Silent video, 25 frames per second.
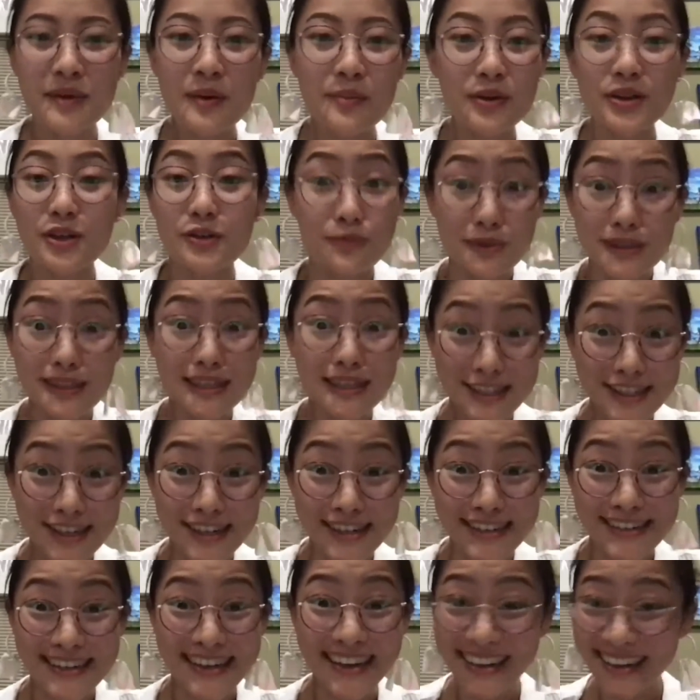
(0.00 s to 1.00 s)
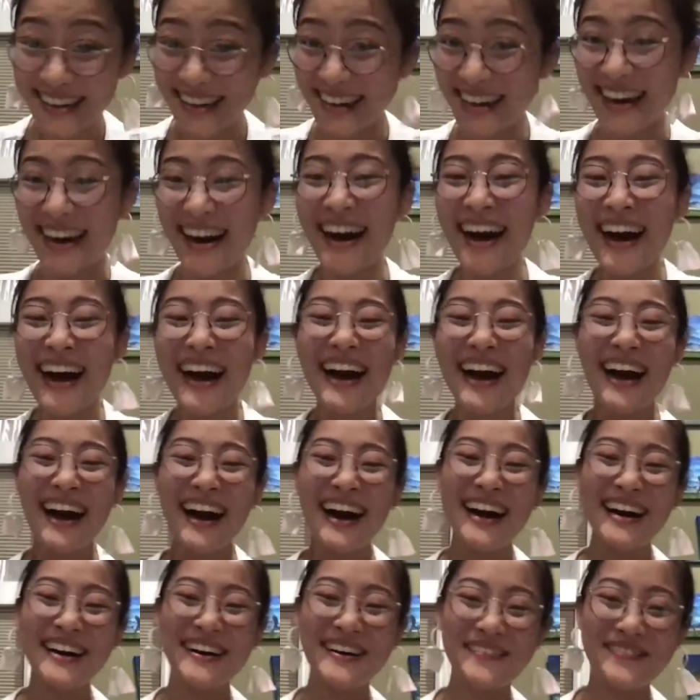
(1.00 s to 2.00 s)
but they're really good.
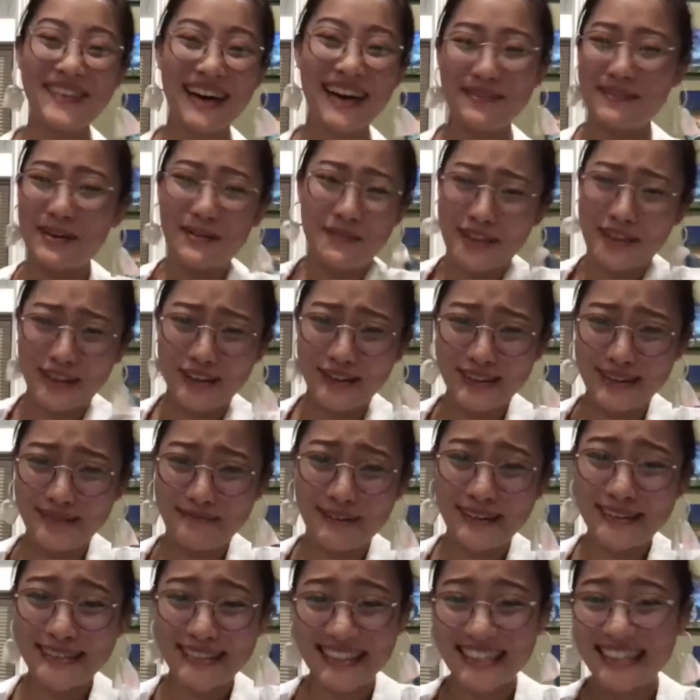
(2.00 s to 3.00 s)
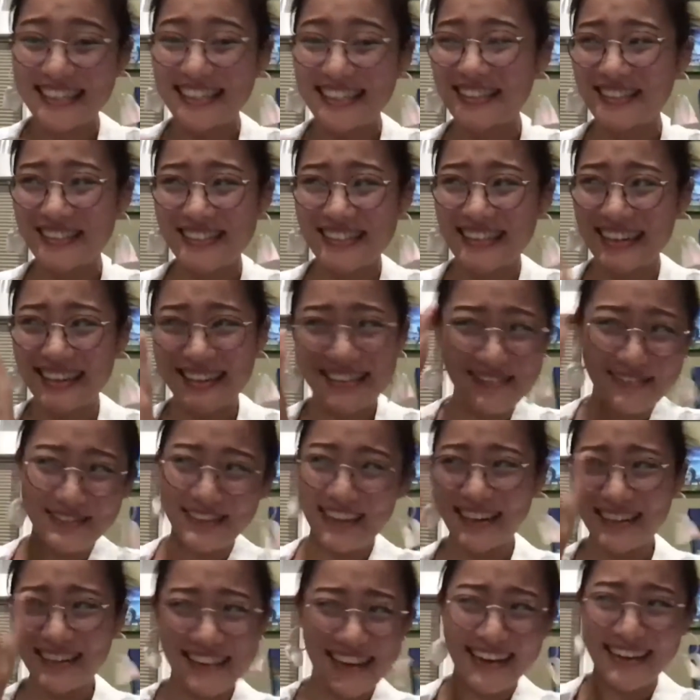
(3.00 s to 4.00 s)
I might be the only person who's there
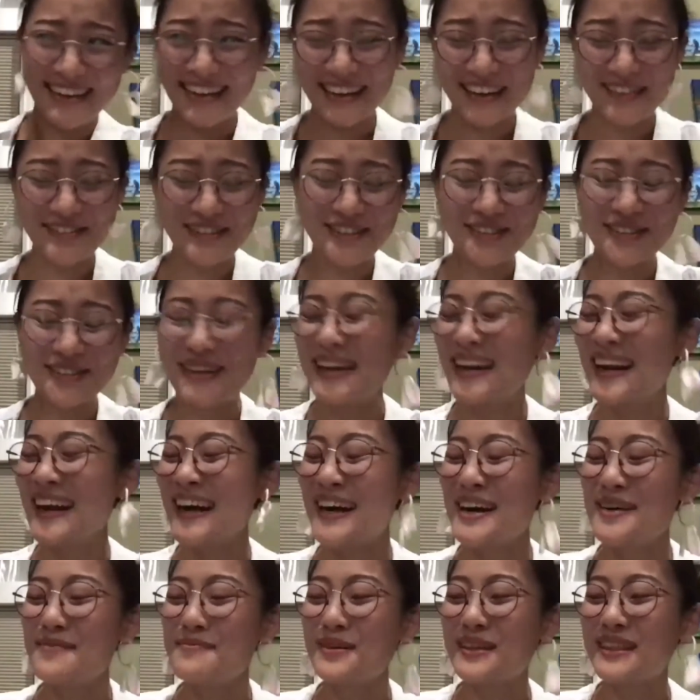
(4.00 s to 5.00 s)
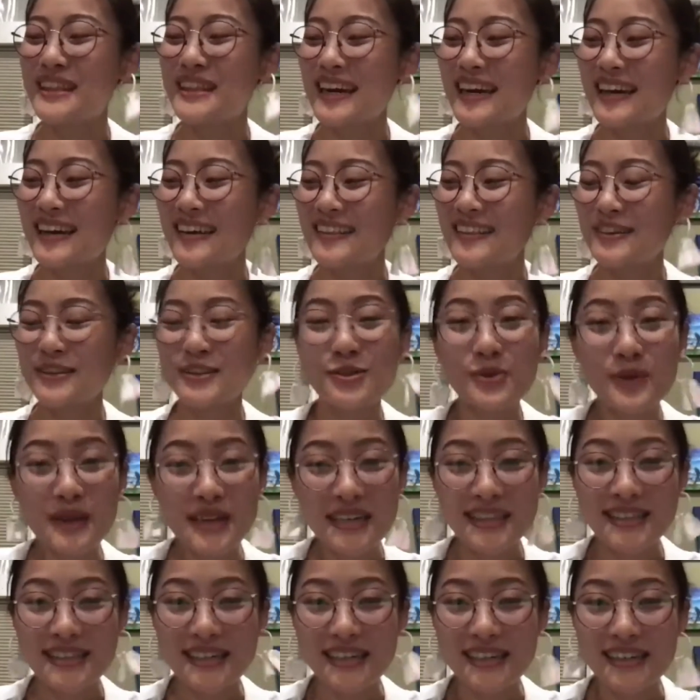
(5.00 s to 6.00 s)
like liking every tweet, but they'll
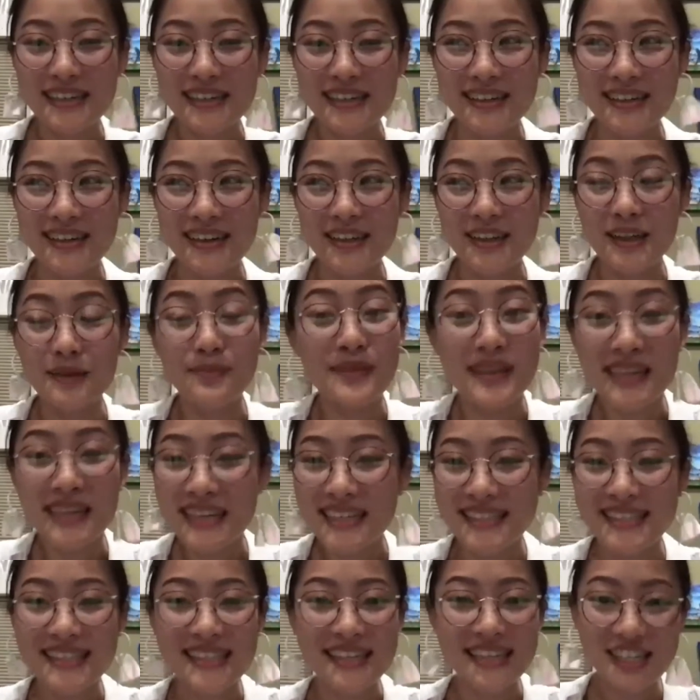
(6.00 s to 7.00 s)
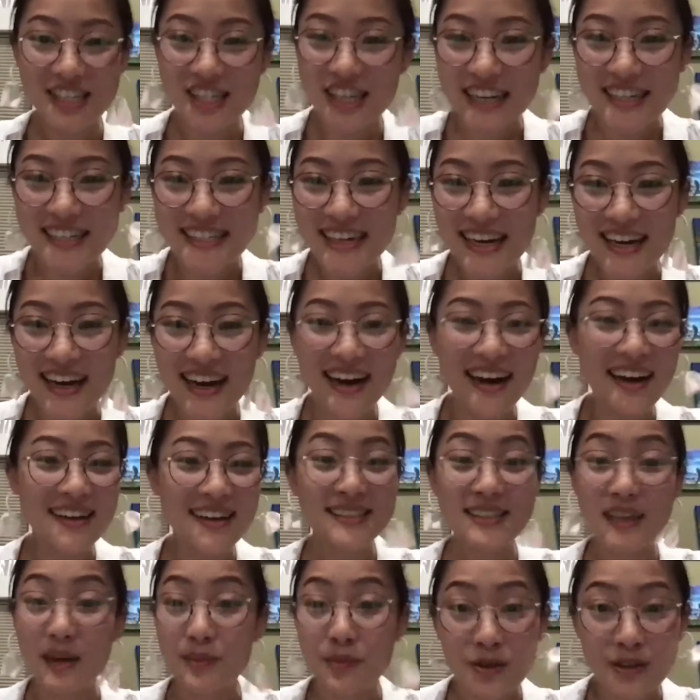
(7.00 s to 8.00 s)
tweet the minutes, the agenda,
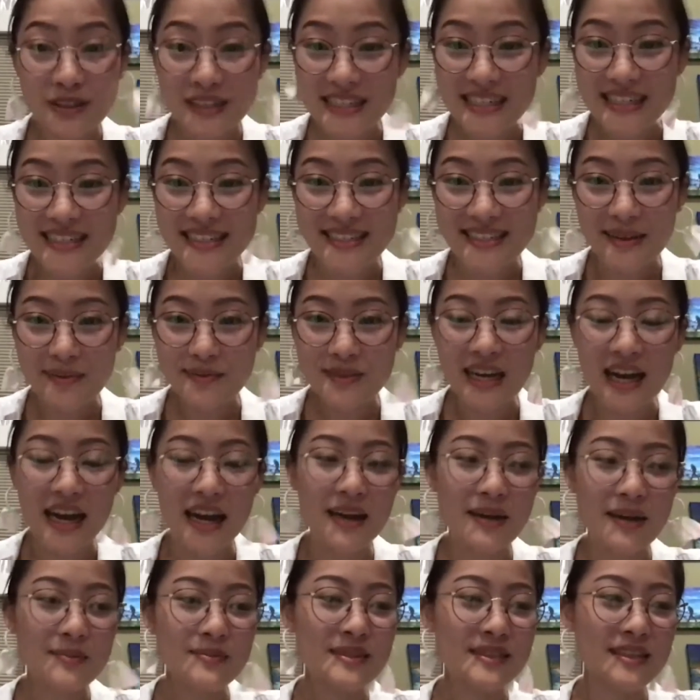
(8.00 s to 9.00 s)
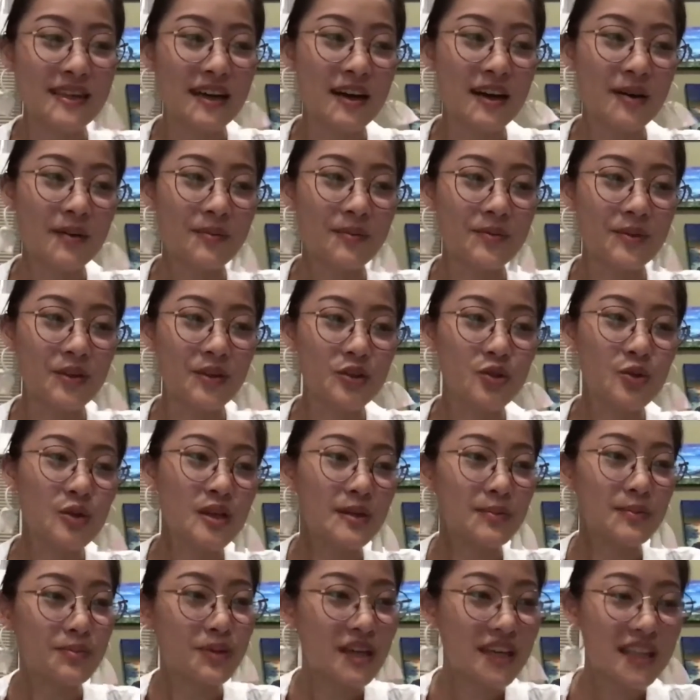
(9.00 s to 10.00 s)
summaries. Sometimes they'll
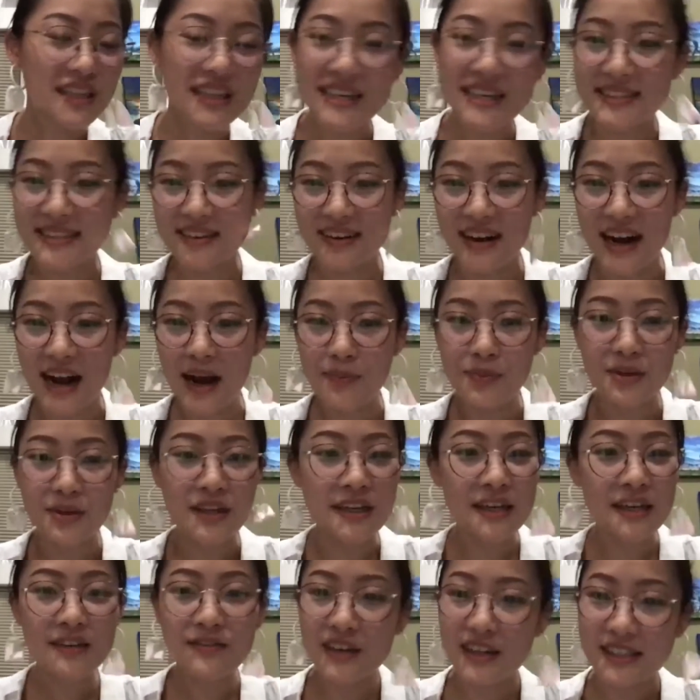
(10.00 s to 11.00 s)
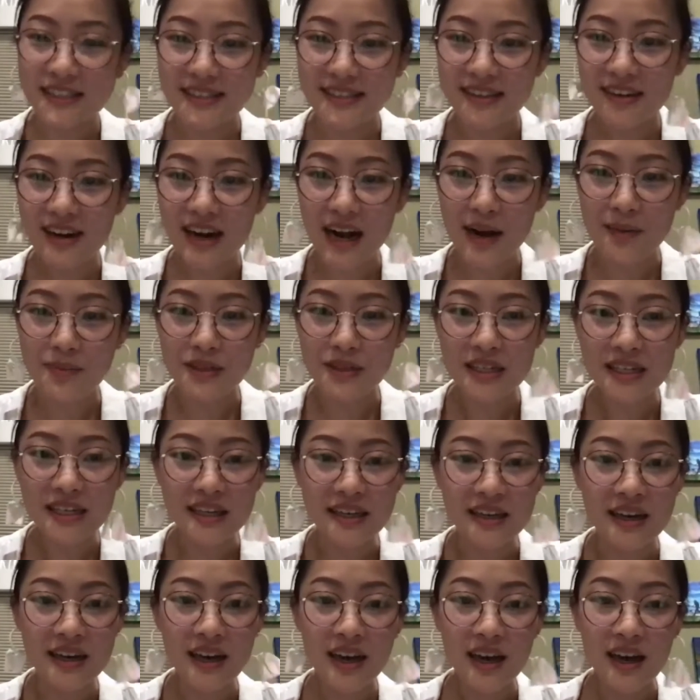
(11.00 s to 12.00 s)
tweet big things that are happening, events that are
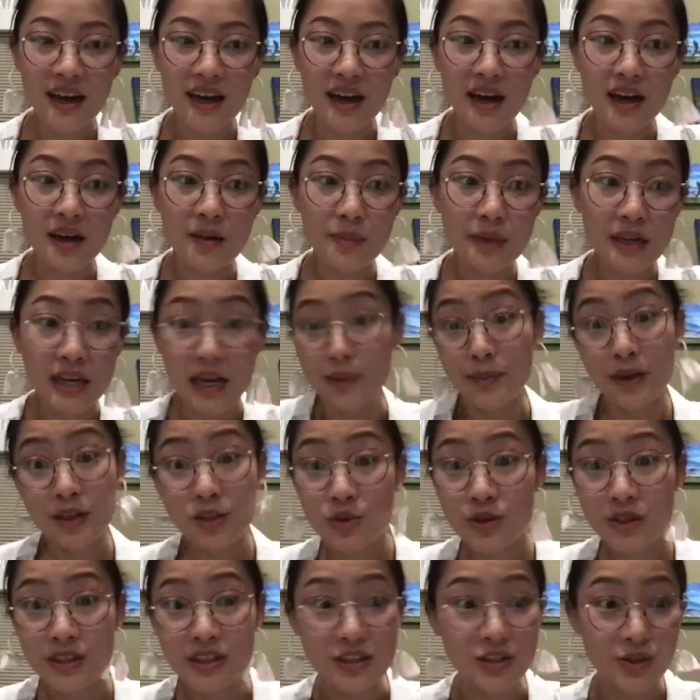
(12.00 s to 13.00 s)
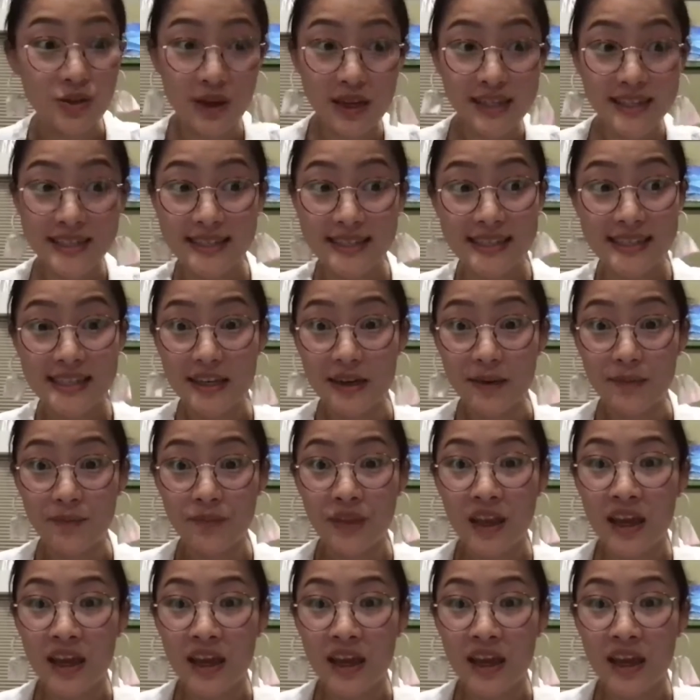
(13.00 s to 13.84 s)
happening. And I'm on Twitter, so I get to see them.